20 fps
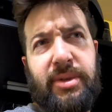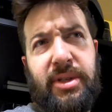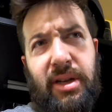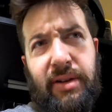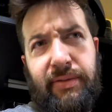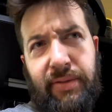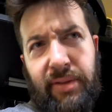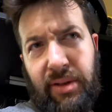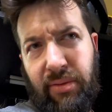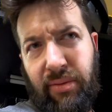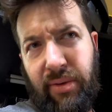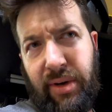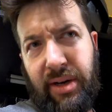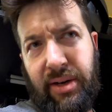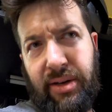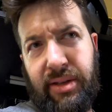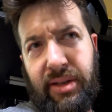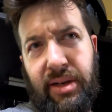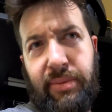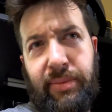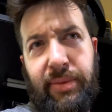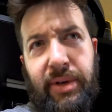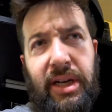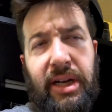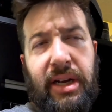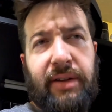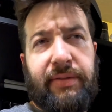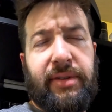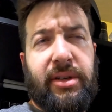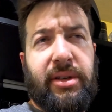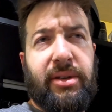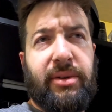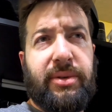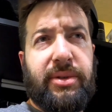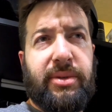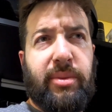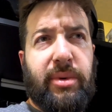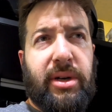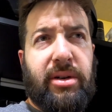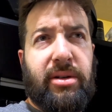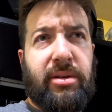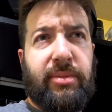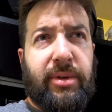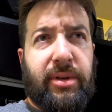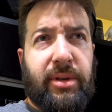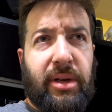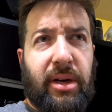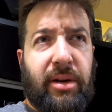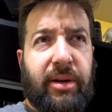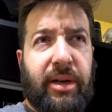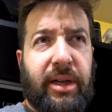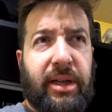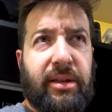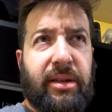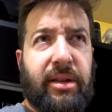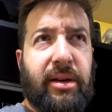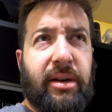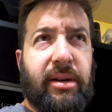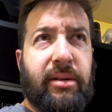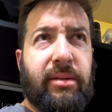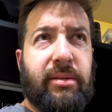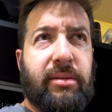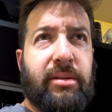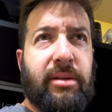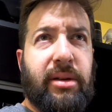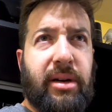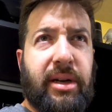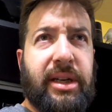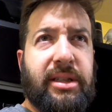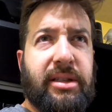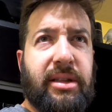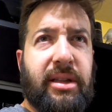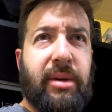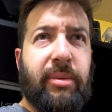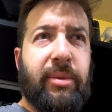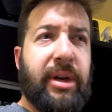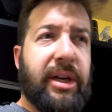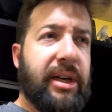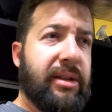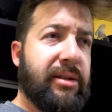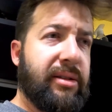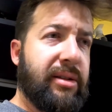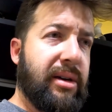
stuff in the rear that I'm gonna have to do as well, but I'll get there. I'll get to that when I get